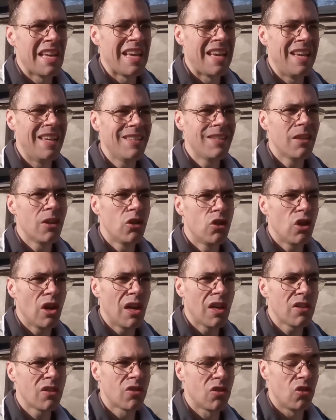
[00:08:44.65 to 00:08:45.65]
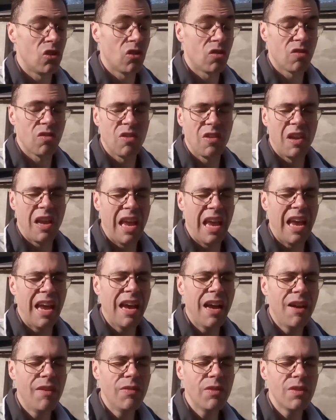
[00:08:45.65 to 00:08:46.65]
he suggested
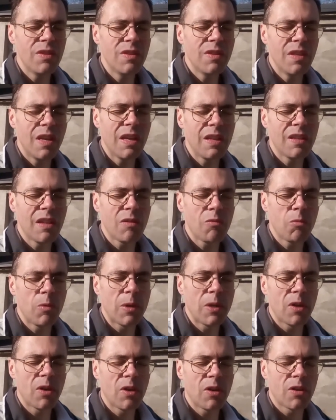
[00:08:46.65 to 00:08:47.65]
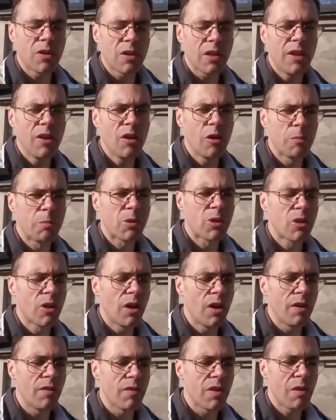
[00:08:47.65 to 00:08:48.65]
everything that went on. He
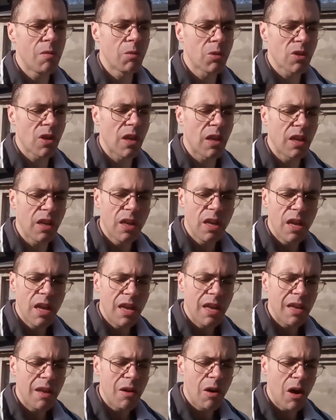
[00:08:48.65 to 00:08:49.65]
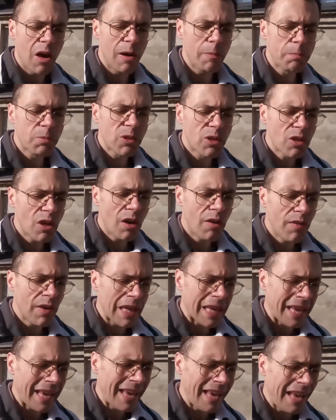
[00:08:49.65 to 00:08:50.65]
observed. He was like
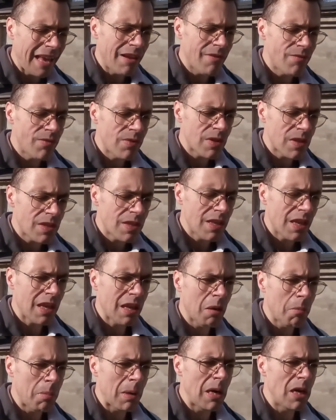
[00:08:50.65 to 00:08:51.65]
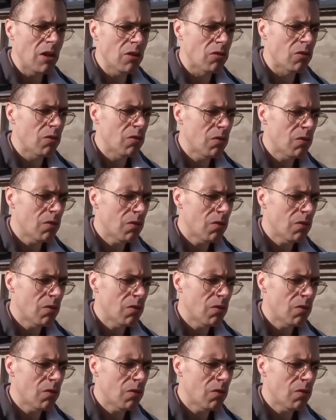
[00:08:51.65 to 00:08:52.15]
observing everything about